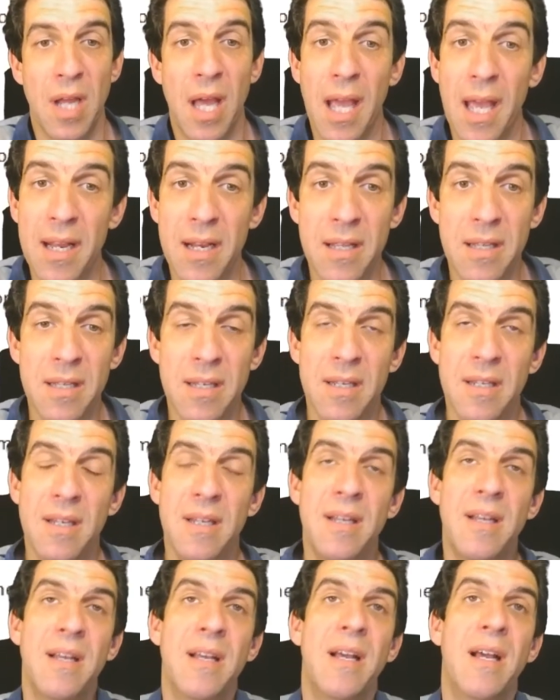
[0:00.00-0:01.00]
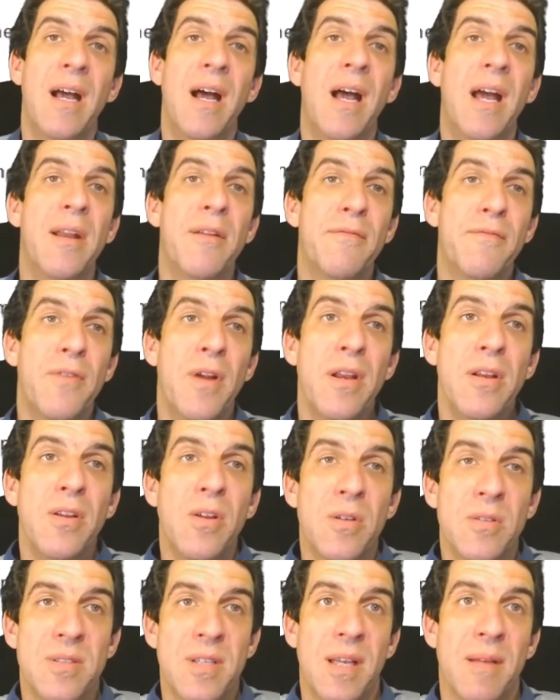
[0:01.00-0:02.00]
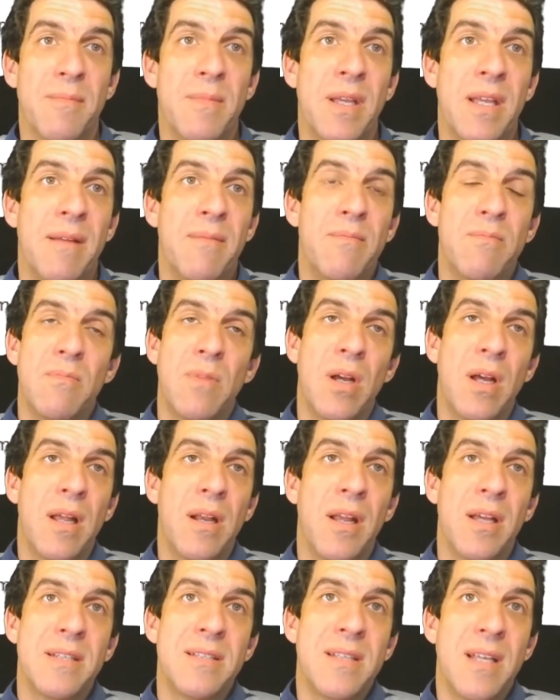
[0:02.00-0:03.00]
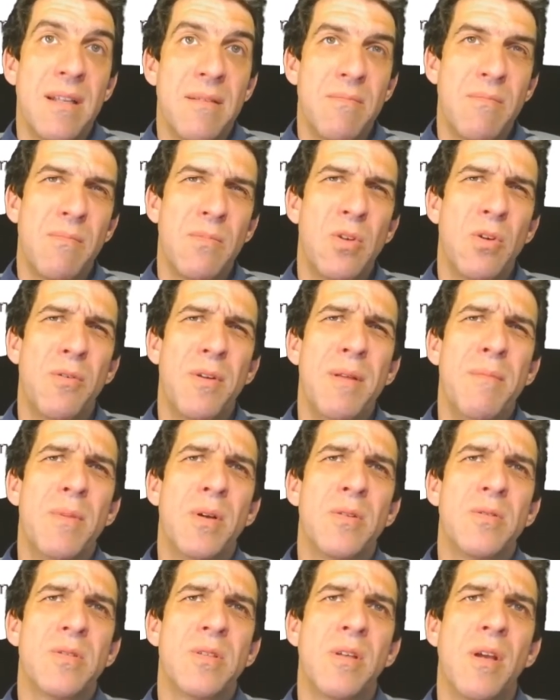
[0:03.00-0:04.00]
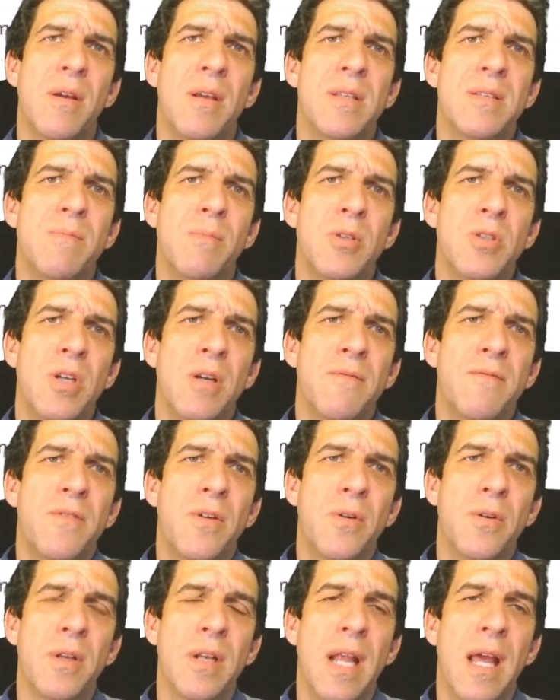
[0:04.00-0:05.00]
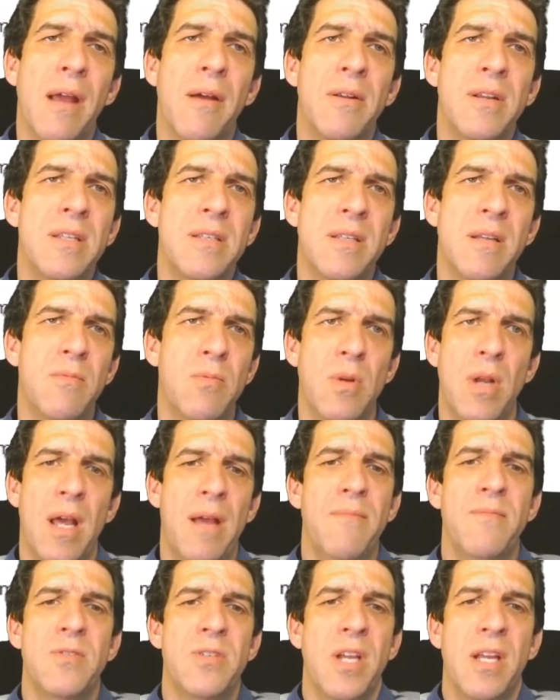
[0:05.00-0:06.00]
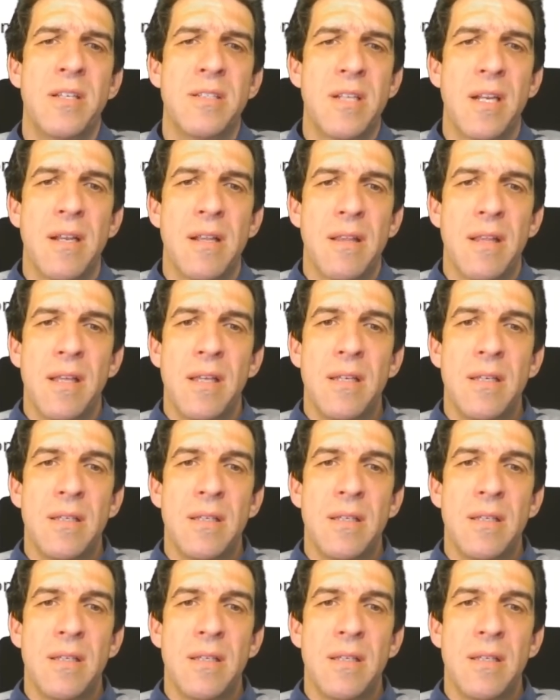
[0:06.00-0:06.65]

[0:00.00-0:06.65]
I had a friend contact me and I said, your email's going into my junk folder now. And he said, well, I haven't changed anything.